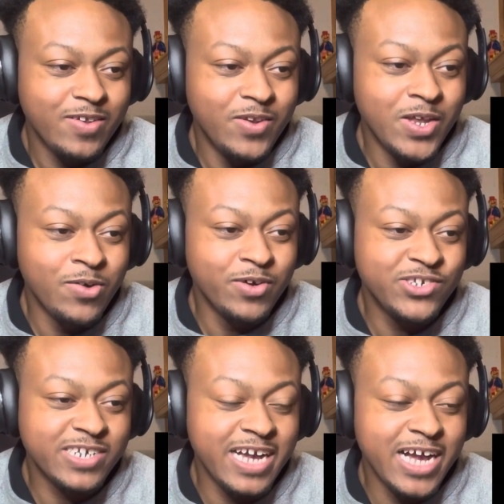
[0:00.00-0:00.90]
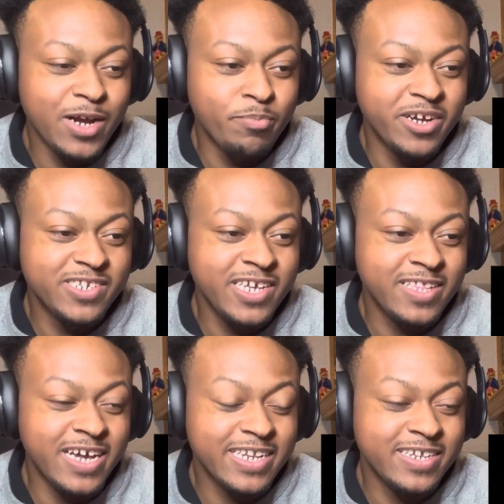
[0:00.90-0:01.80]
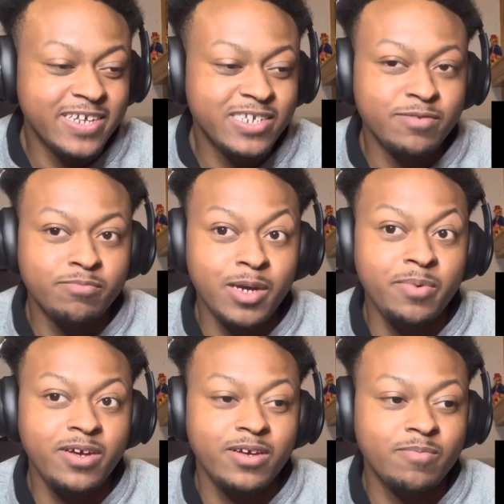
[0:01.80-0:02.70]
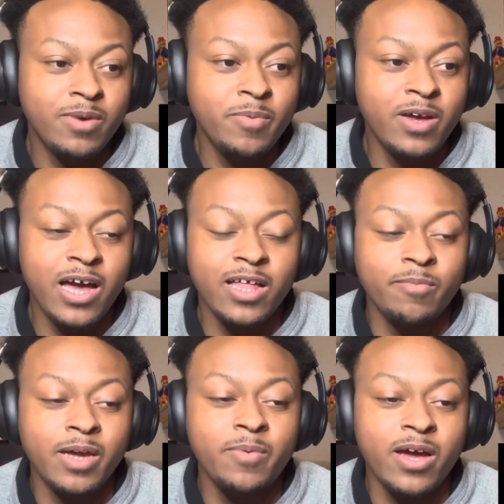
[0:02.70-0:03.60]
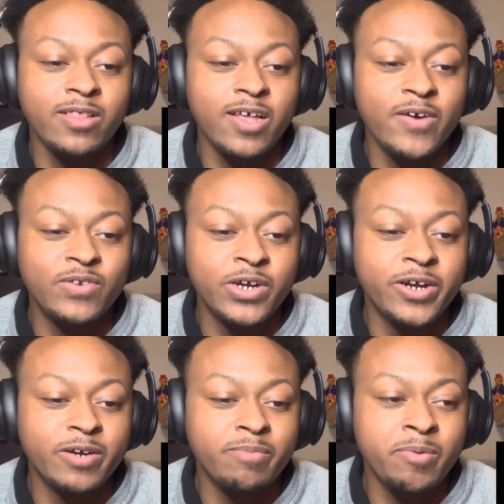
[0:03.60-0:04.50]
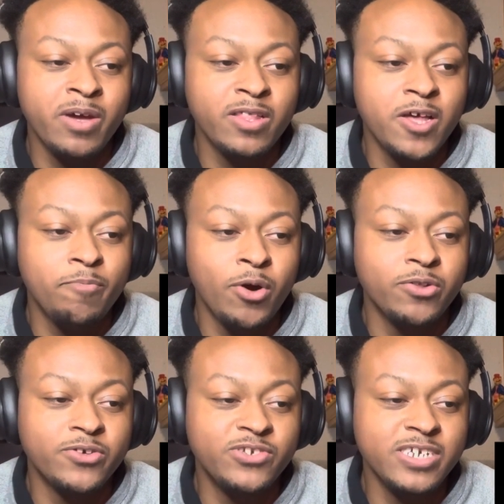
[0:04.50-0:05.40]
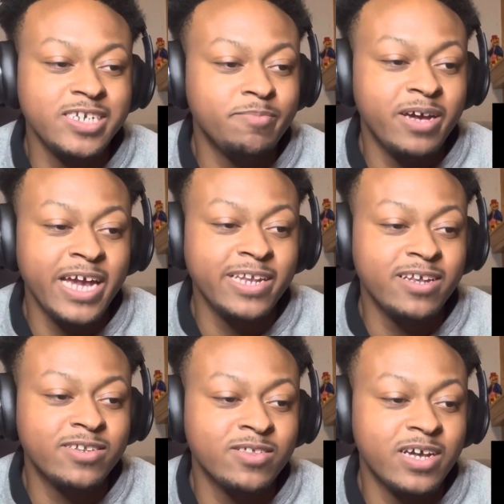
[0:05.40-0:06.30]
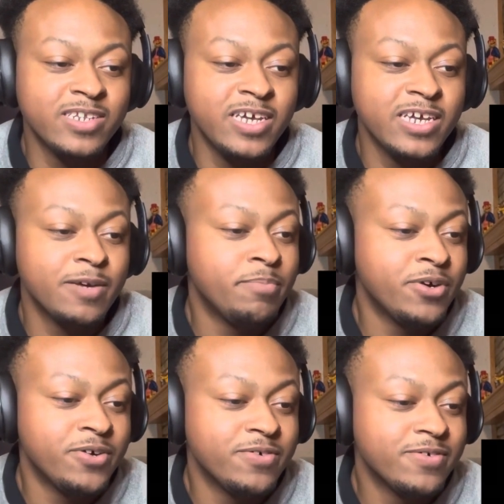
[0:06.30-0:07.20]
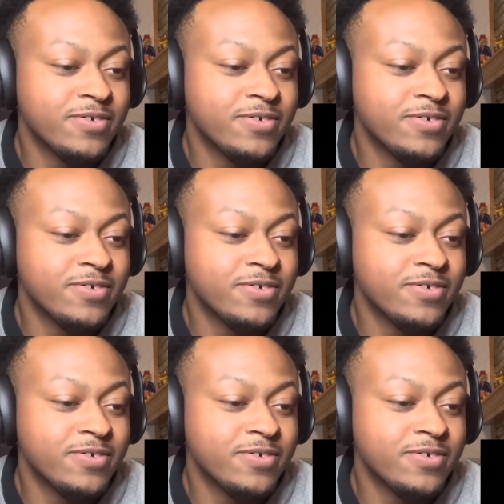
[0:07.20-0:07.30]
No one in Chicago brings heat like this. Maybe I love Dirk. Maybe I love Polo G, but ain't nothing like Tay Capone.